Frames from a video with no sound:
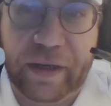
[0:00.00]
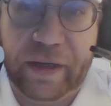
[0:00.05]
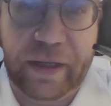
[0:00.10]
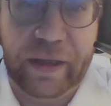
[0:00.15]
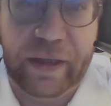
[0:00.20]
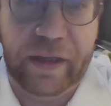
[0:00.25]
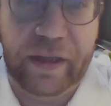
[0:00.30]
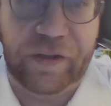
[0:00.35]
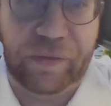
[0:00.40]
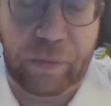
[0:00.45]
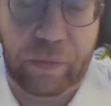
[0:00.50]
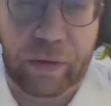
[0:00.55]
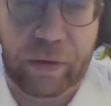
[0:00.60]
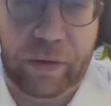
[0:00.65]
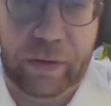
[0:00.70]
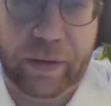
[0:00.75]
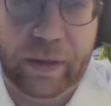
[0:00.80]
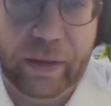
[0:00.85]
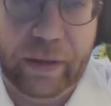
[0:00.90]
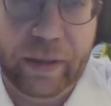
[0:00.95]
in this
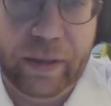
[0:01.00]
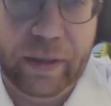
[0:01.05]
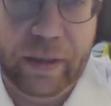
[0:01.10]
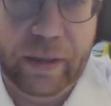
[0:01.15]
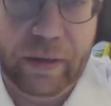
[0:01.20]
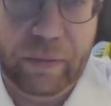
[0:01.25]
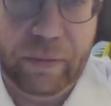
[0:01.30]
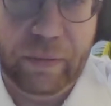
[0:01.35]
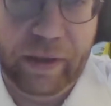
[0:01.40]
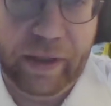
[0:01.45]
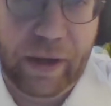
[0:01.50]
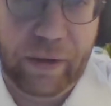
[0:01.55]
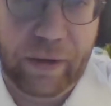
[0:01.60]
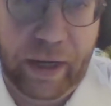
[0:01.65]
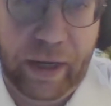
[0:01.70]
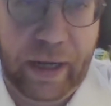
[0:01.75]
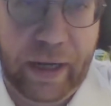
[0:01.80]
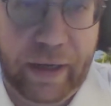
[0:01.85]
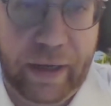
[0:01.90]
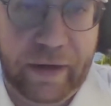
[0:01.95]
world
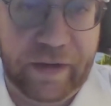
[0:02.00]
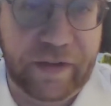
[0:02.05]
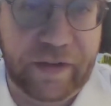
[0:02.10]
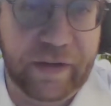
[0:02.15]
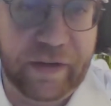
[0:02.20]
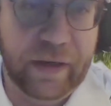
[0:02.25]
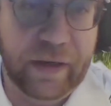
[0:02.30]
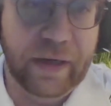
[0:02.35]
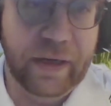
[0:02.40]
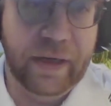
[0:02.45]
without Oz.